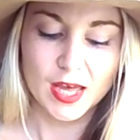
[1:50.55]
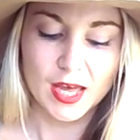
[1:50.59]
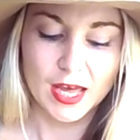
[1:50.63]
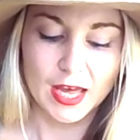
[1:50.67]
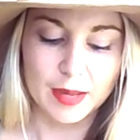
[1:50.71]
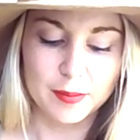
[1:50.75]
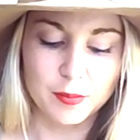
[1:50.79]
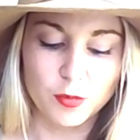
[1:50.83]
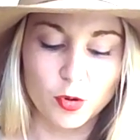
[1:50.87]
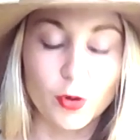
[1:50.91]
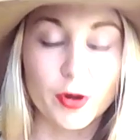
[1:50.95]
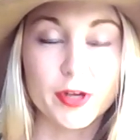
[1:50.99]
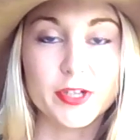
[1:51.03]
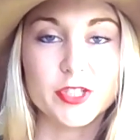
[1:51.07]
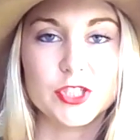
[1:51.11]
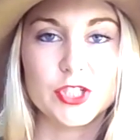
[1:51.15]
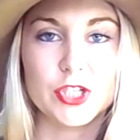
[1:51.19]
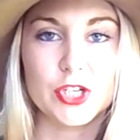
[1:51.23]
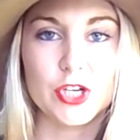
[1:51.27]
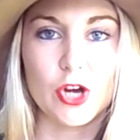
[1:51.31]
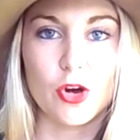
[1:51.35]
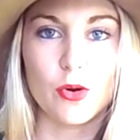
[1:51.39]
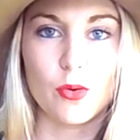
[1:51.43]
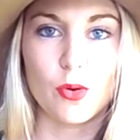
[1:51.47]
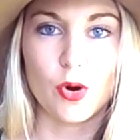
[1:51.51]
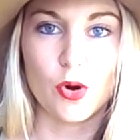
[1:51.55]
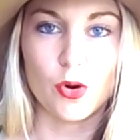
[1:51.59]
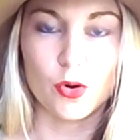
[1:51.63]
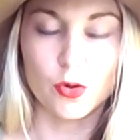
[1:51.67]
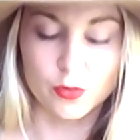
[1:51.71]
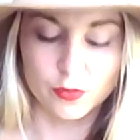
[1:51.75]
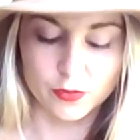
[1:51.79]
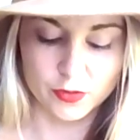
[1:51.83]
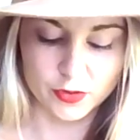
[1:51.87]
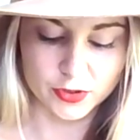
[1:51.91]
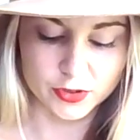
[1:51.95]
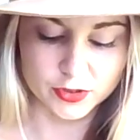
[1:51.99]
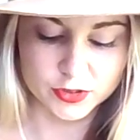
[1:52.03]
I'm going to go
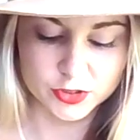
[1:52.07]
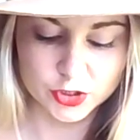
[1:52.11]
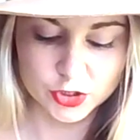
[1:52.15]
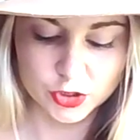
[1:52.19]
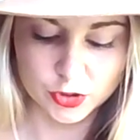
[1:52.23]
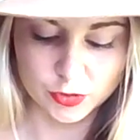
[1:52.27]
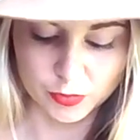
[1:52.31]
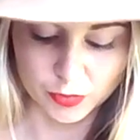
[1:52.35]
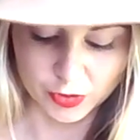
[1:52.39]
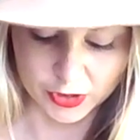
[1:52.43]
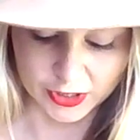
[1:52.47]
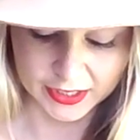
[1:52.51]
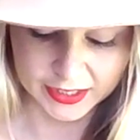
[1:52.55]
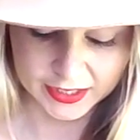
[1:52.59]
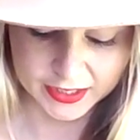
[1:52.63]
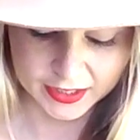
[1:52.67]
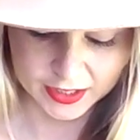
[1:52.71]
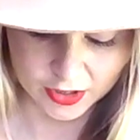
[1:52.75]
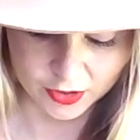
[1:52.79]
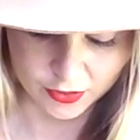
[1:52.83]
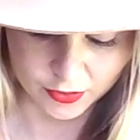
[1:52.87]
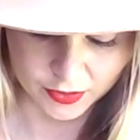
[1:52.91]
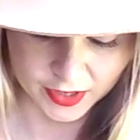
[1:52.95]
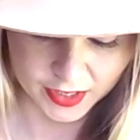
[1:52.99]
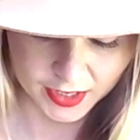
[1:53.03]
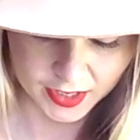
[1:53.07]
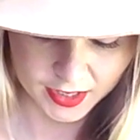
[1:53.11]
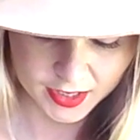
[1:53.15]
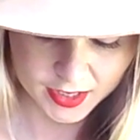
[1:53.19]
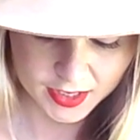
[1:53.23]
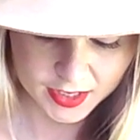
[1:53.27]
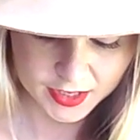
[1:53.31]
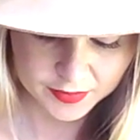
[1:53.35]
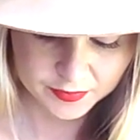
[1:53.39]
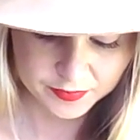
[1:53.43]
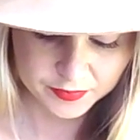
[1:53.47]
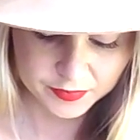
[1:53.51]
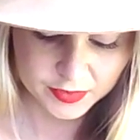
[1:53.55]
over turmeric,
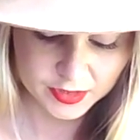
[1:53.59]
okay?